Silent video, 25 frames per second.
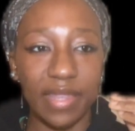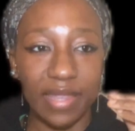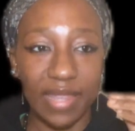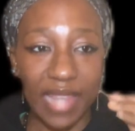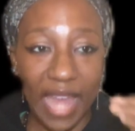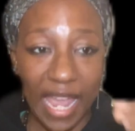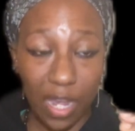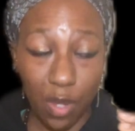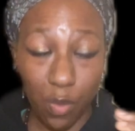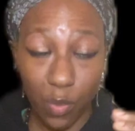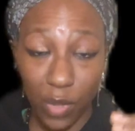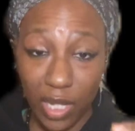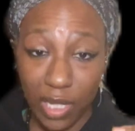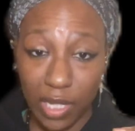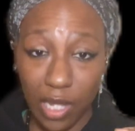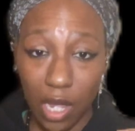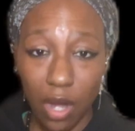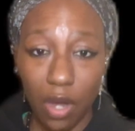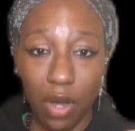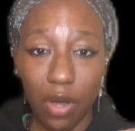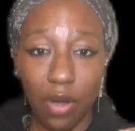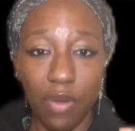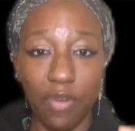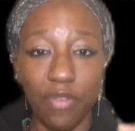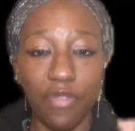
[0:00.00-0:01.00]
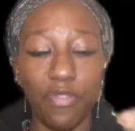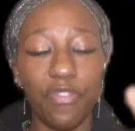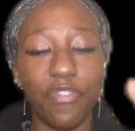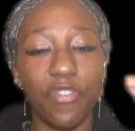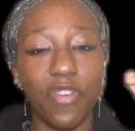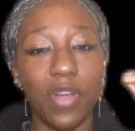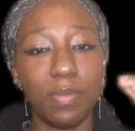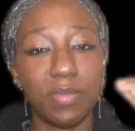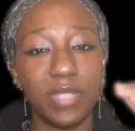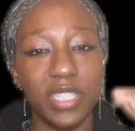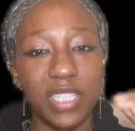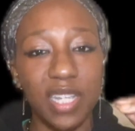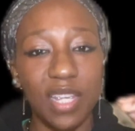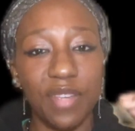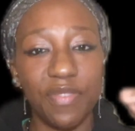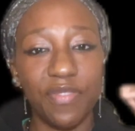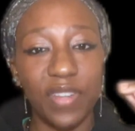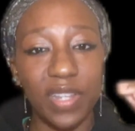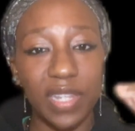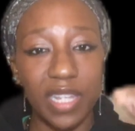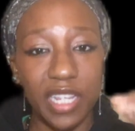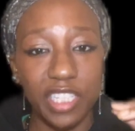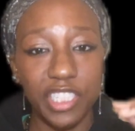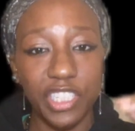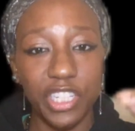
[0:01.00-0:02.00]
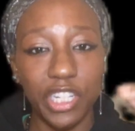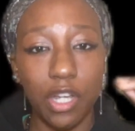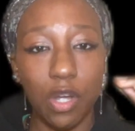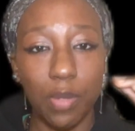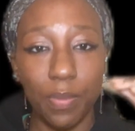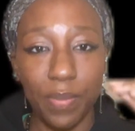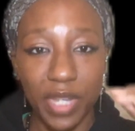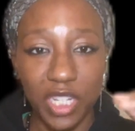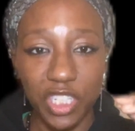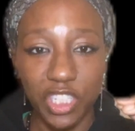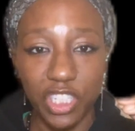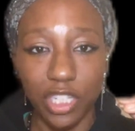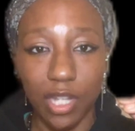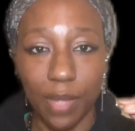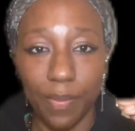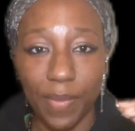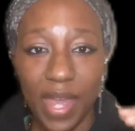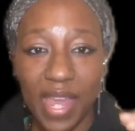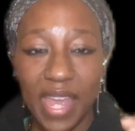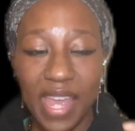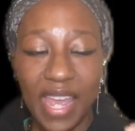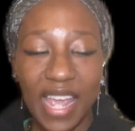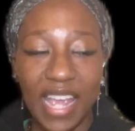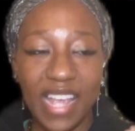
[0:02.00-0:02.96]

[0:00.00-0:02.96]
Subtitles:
like we learned from Chief Eligio Bishop,